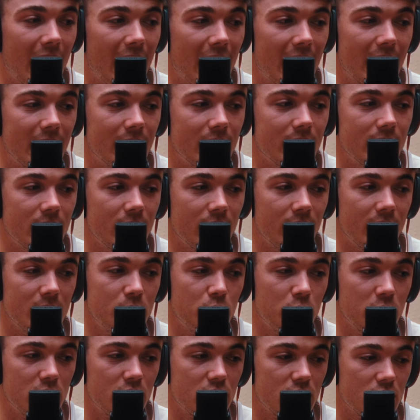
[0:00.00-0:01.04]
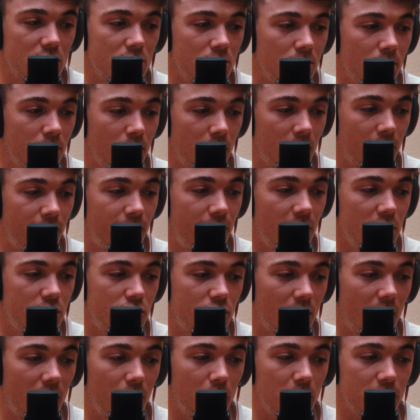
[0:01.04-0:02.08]
and this was the first
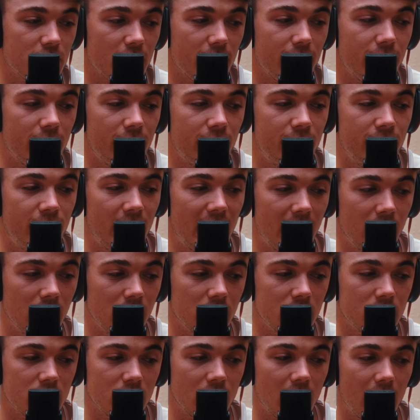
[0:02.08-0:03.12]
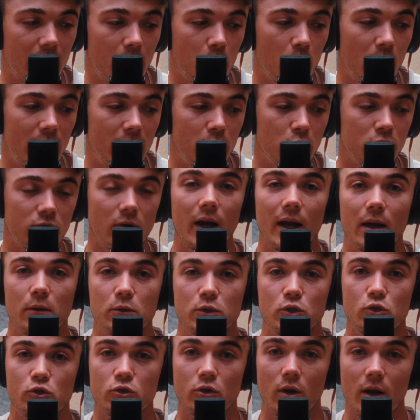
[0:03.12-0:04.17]
drive which I felt like went all right. I was
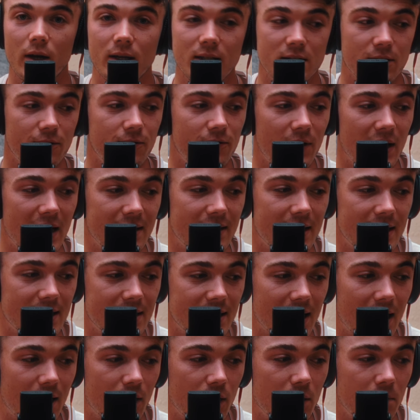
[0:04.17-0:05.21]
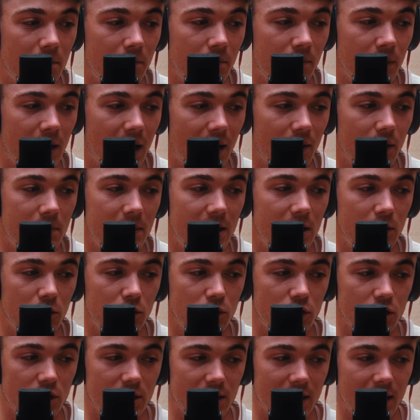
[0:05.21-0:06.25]
trying to fade this down the down the middle,
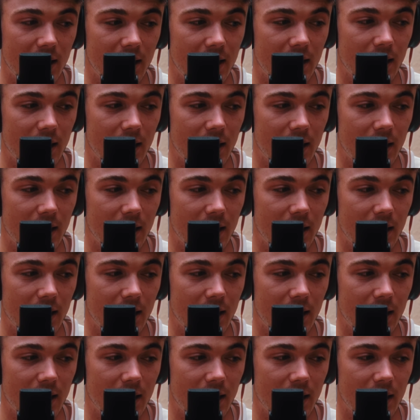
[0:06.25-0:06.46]
just let it